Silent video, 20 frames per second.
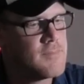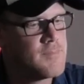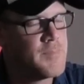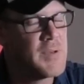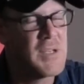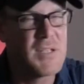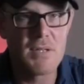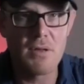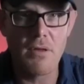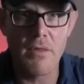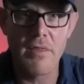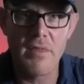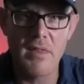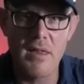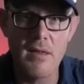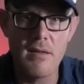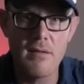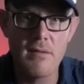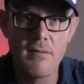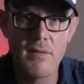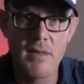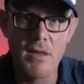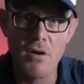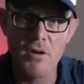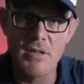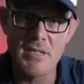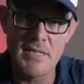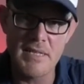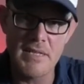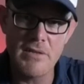Because I think the
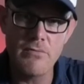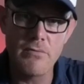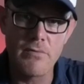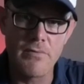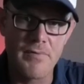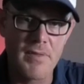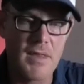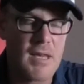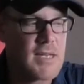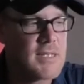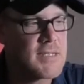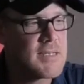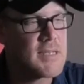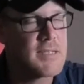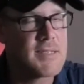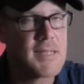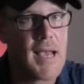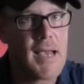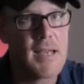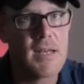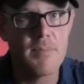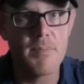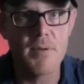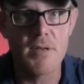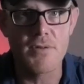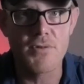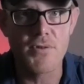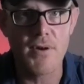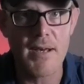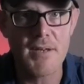idea of these has gained a bit
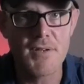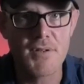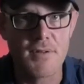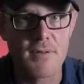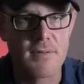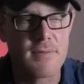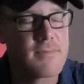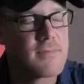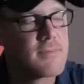of traction.